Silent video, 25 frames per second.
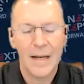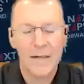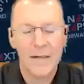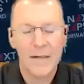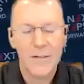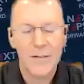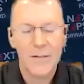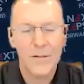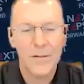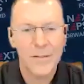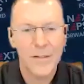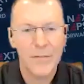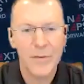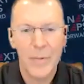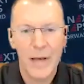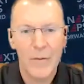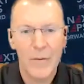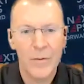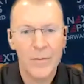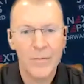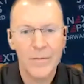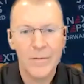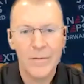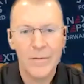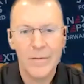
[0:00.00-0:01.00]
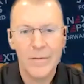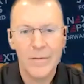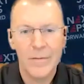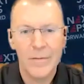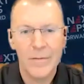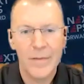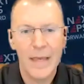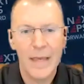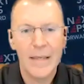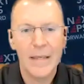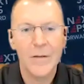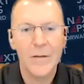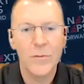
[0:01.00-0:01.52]
Stephany Powell,
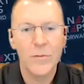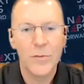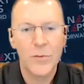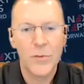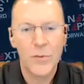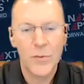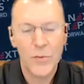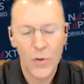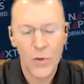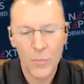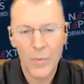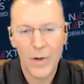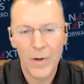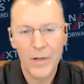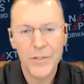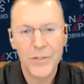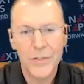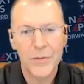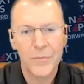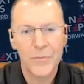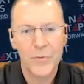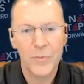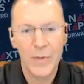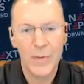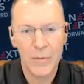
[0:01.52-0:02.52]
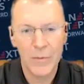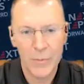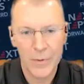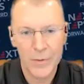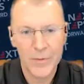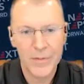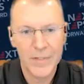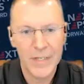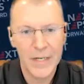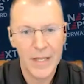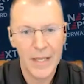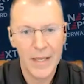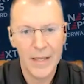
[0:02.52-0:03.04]
thank you so much for being with
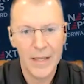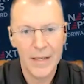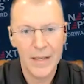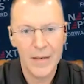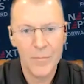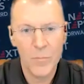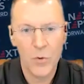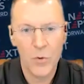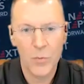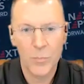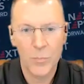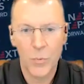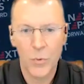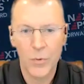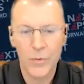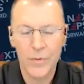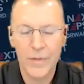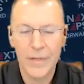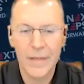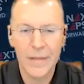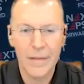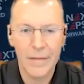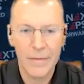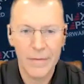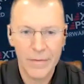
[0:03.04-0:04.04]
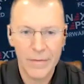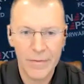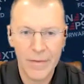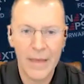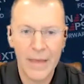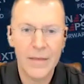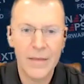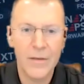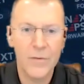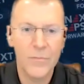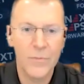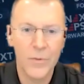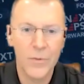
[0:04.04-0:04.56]
us today. And more importantly,
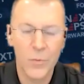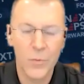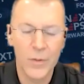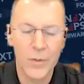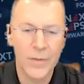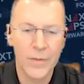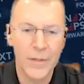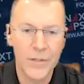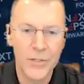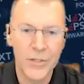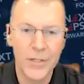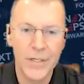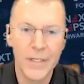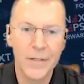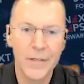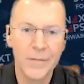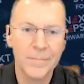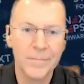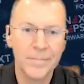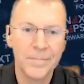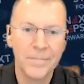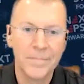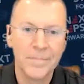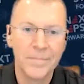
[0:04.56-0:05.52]
thank you for the work that you do.